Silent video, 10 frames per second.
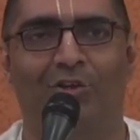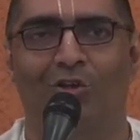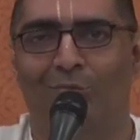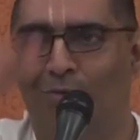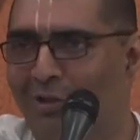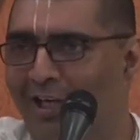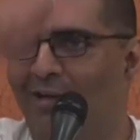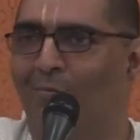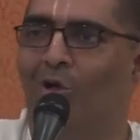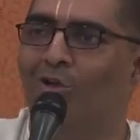to remove that
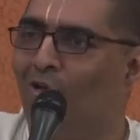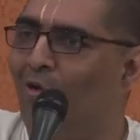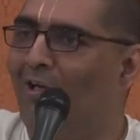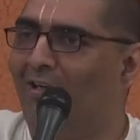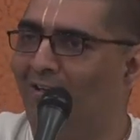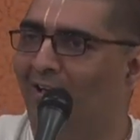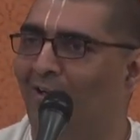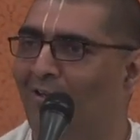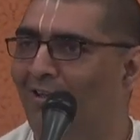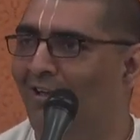L board and throw it, you know.